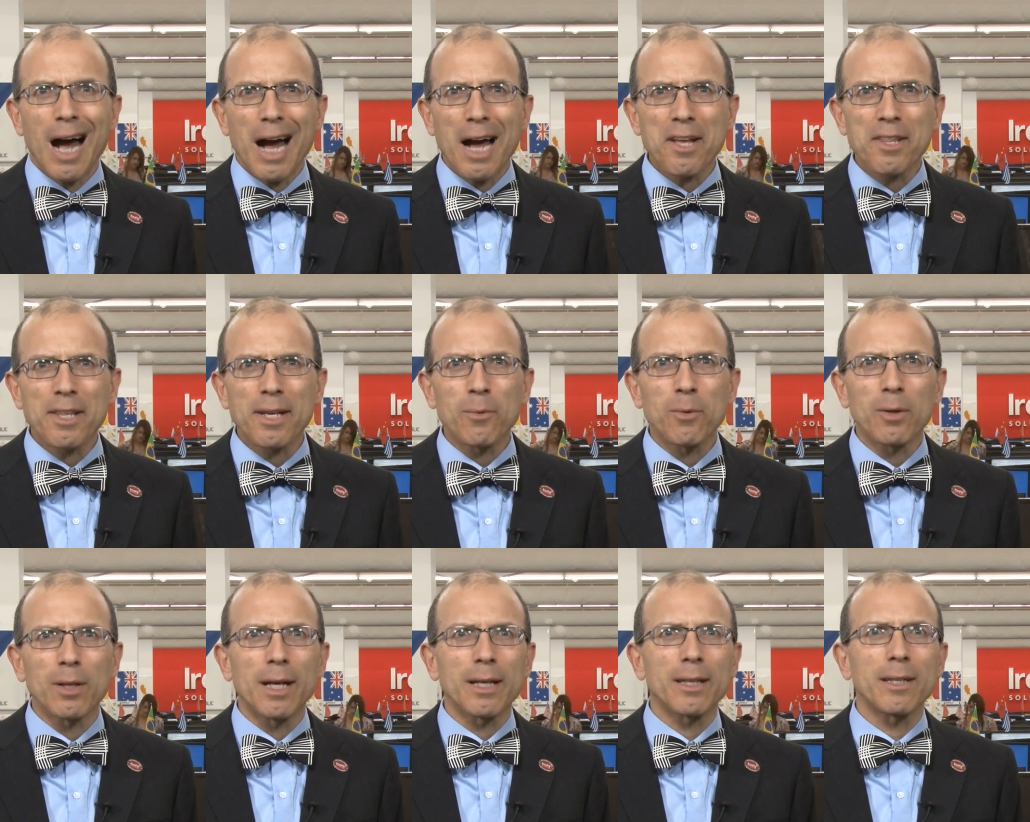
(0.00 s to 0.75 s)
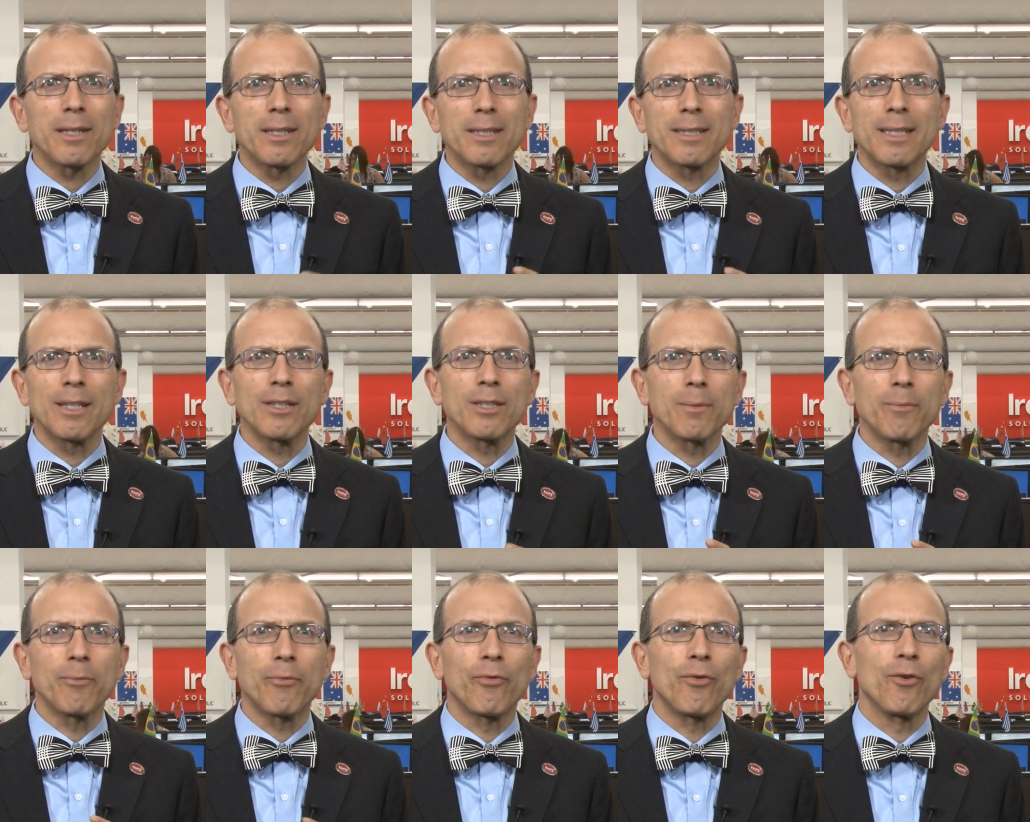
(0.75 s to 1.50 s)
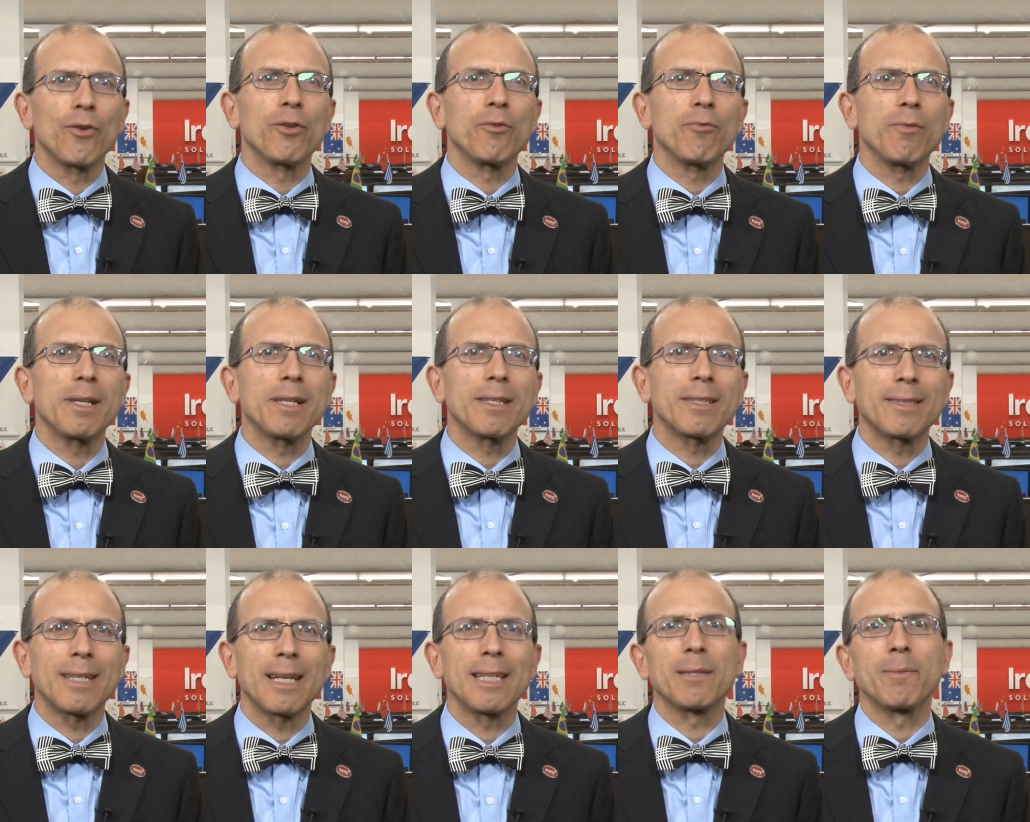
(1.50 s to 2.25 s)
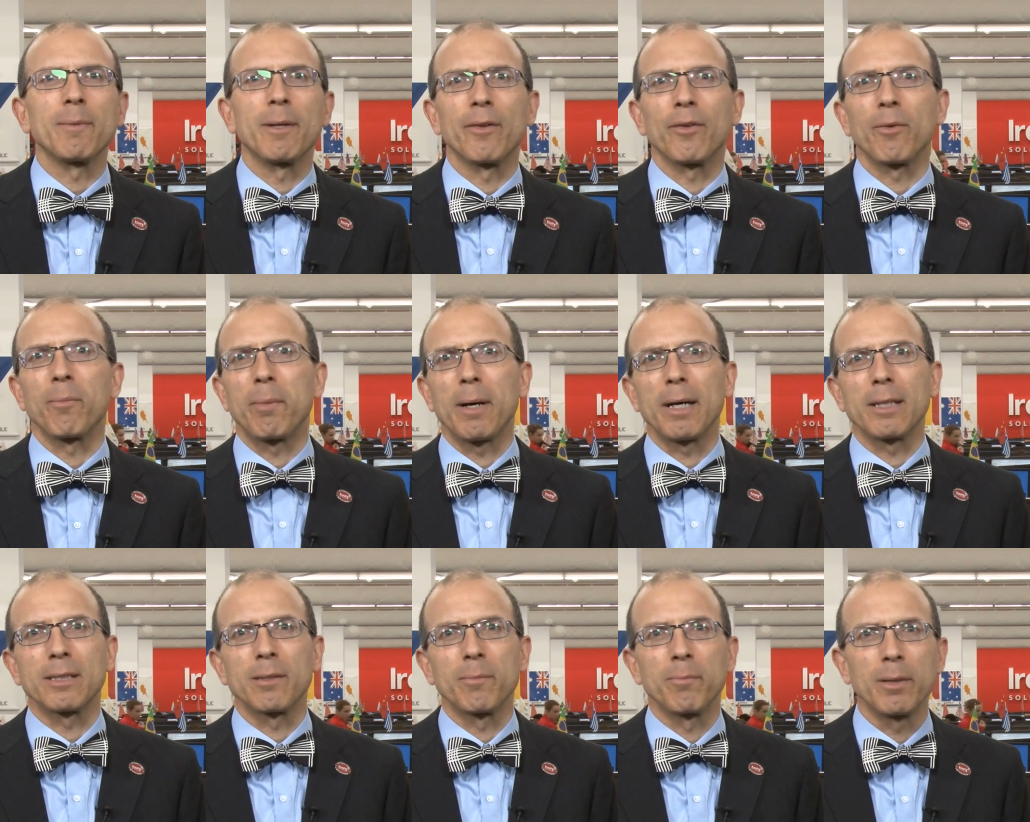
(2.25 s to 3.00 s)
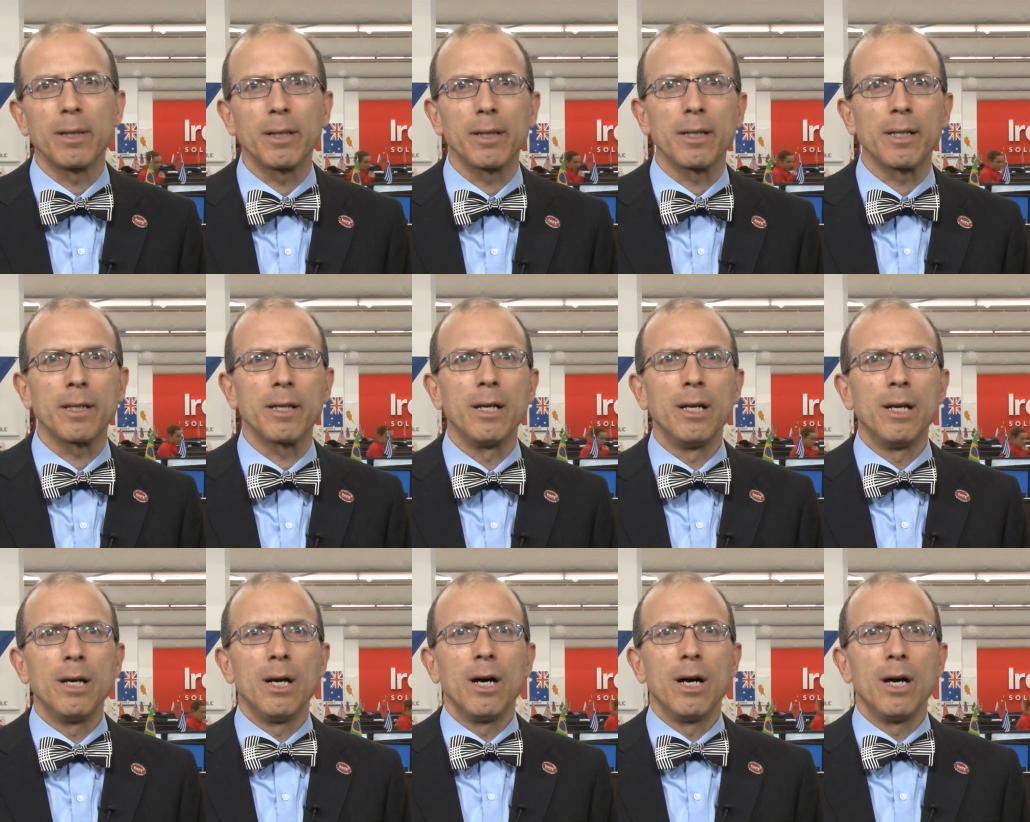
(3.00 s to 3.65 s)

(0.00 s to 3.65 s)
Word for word: I think we're likely to see some further reassessment of the possibility